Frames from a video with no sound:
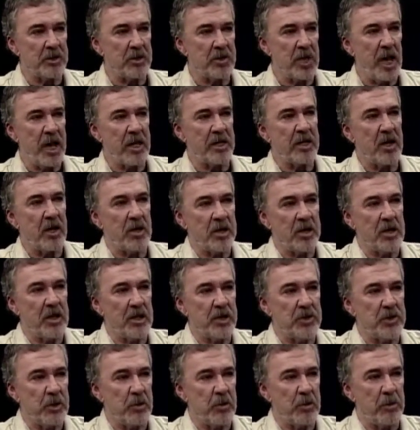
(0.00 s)
yanked our
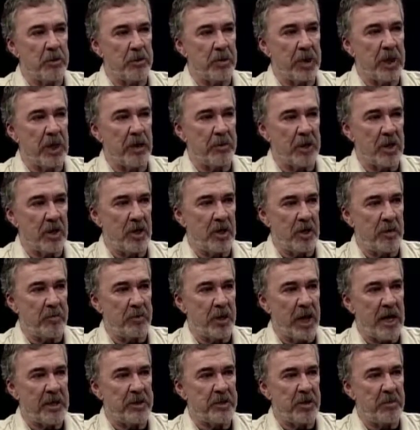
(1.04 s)
kids who were becoming little
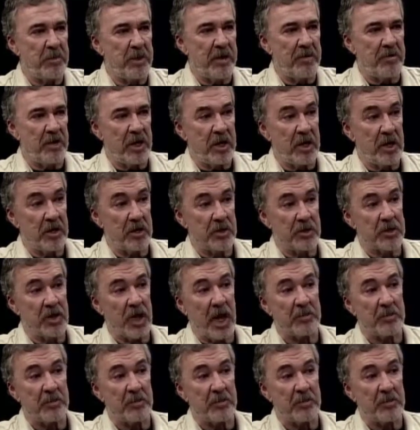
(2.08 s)
brats in Beverly Hills